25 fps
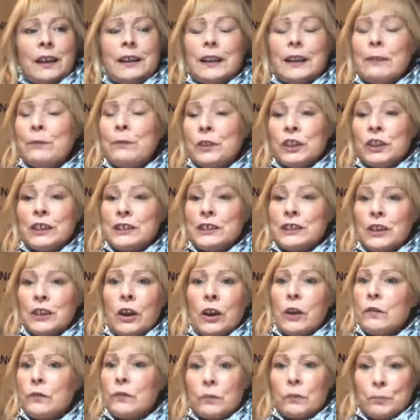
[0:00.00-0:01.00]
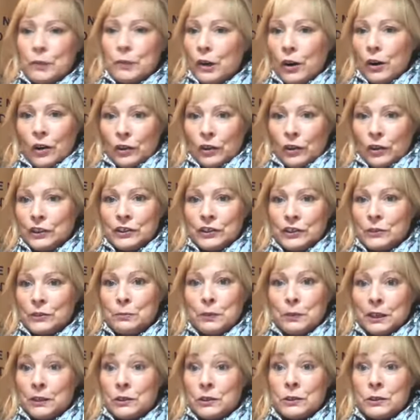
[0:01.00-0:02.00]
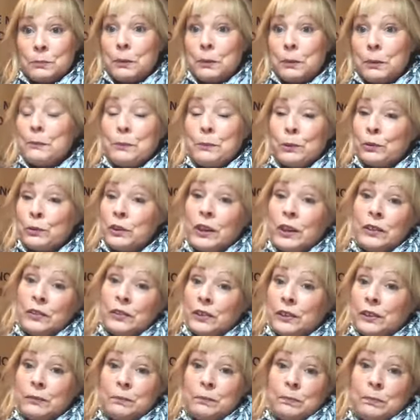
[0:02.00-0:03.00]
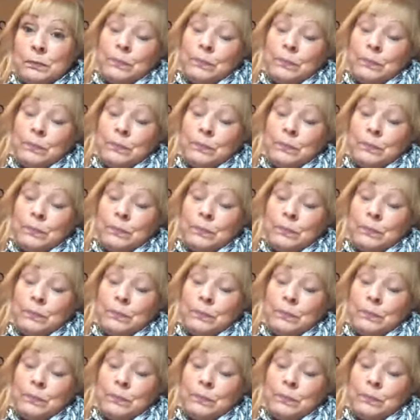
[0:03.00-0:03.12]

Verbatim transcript: and everything's overpriced because people know that